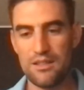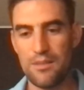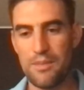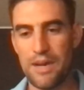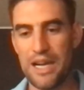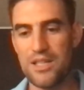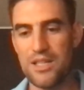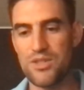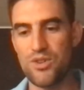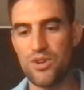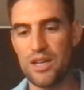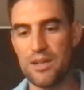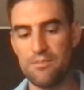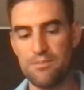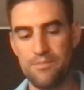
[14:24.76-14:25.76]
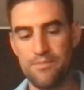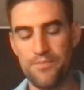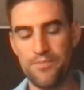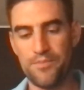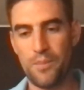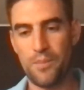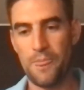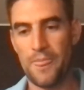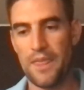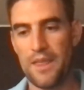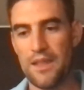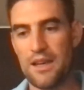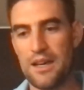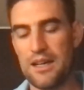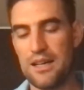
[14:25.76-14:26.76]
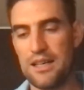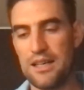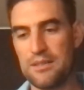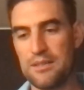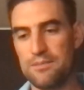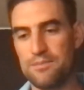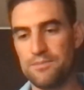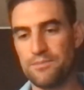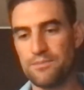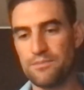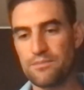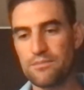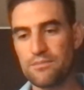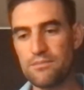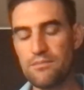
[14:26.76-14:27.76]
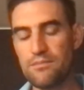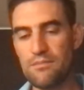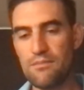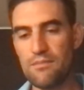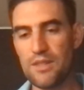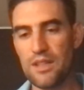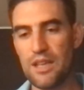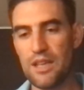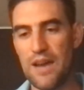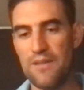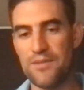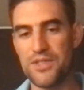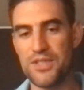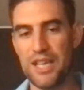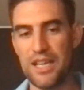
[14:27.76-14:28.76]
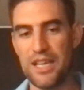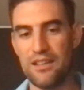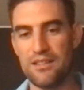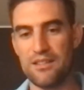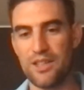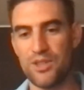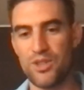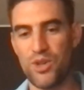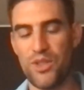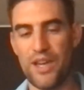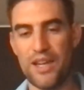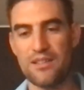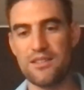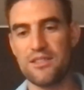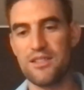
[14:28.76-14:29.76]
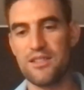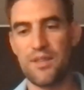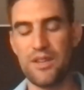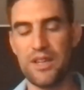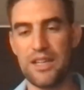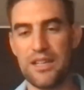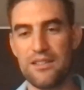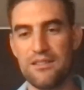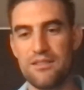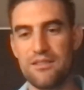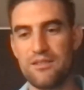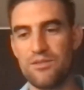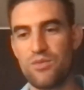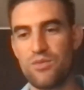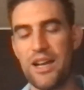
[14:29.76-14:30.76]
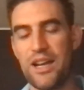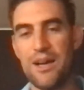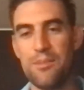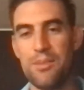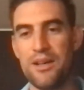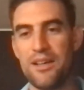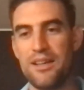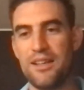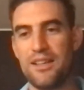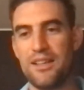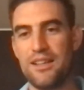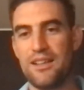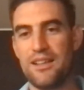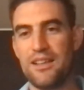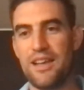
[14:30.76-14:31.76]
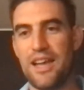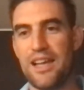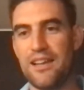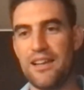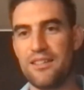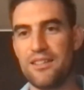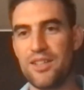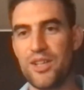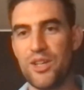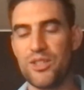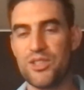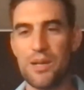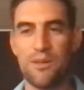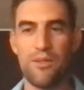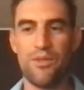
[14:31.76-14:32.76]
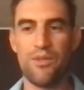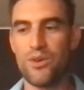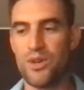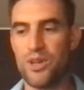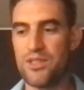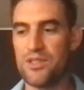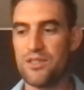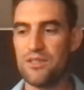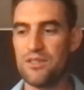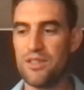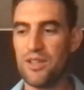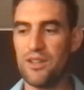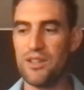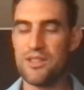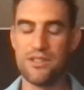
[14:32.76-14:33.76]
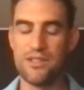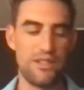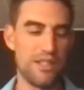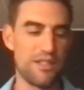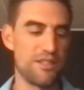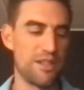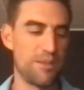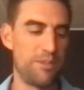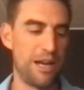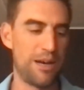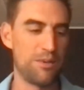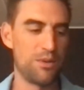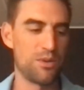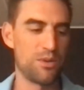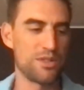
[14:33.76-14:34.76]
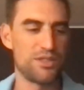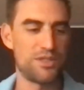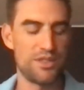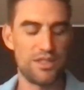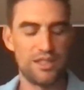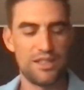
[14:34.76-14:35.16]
mainstream have seen the 2017 run up, and some thought this is a bubble. It's